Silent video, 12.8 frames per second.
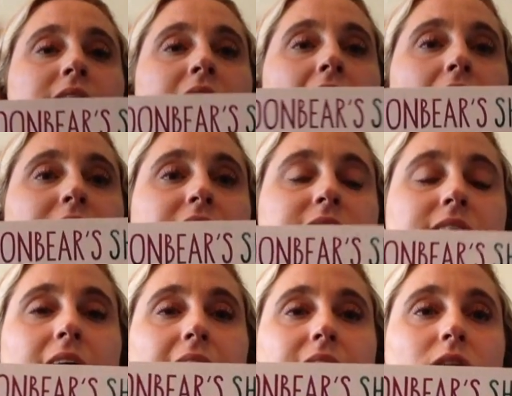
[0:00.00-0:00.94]
and the
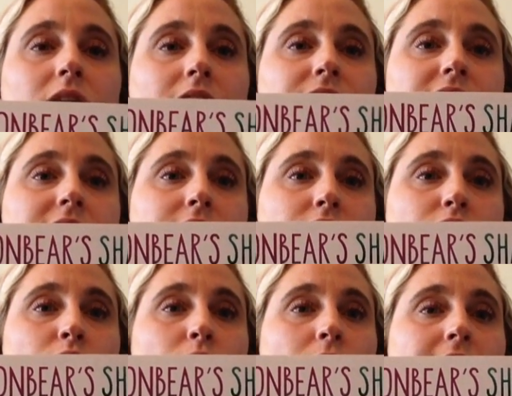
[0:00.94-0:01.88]
title of this
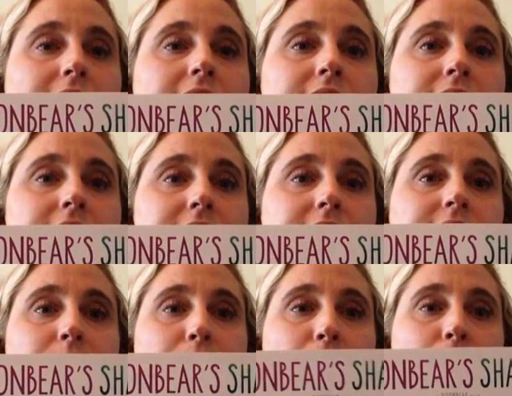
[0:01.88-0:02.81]
story
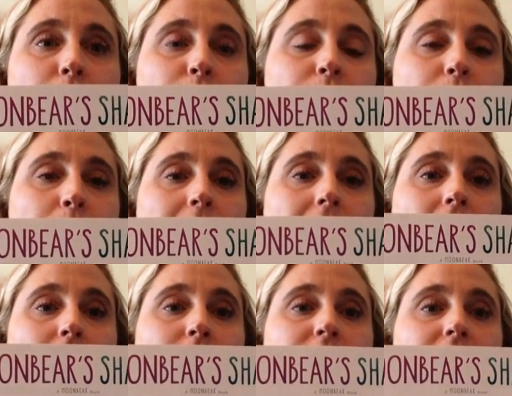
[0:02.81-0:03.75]
is Moon
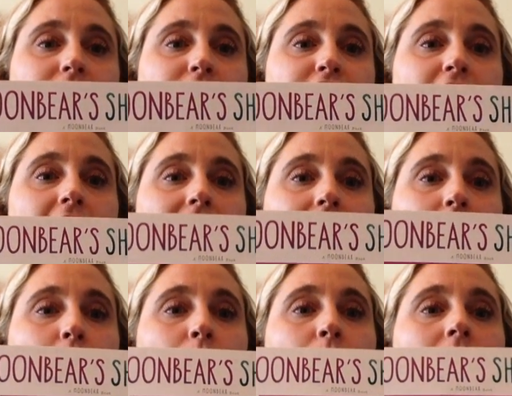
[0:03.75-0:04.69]
Bear's
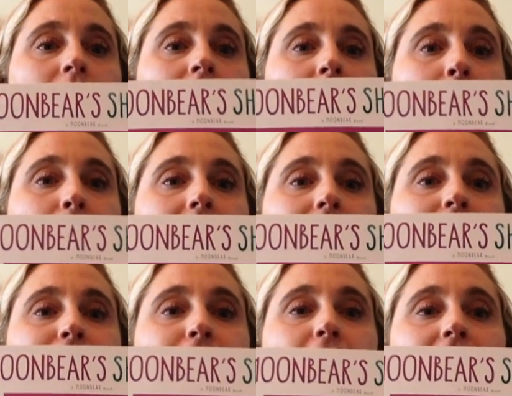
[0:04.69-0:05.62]
Shadow by
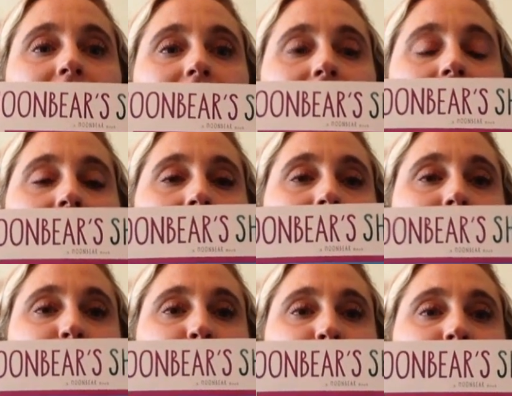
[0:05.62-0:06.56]
Frank
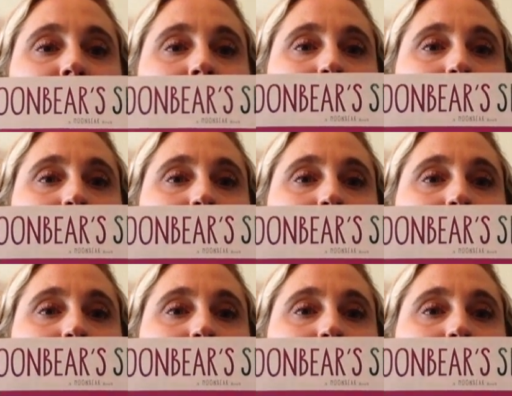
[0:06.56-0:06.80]
Ash.